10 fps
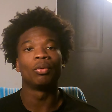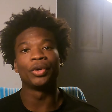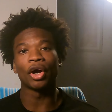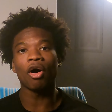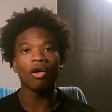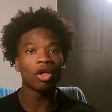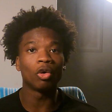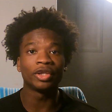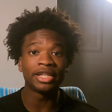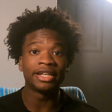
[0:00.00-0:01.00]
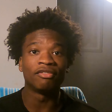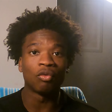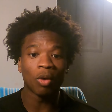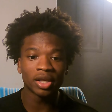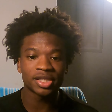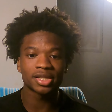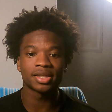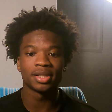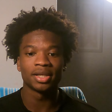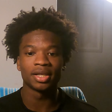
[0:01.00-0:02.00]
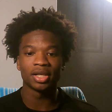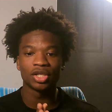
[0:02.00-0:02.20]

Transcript: We all only live once,